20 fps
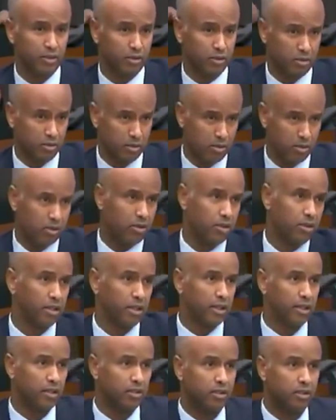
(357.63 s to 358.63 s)
Will
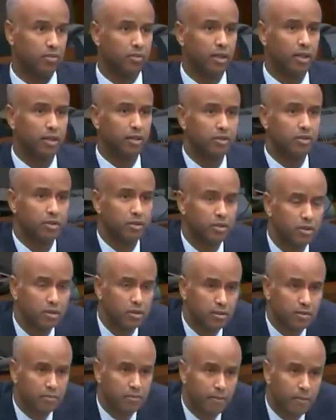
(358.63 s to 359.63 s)
female genital
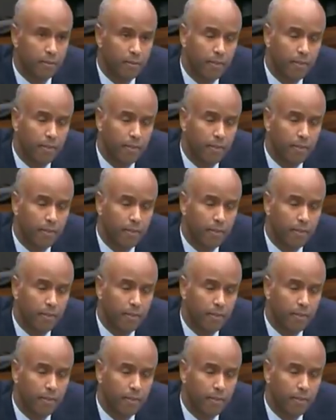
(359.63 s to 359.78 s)
mutilation be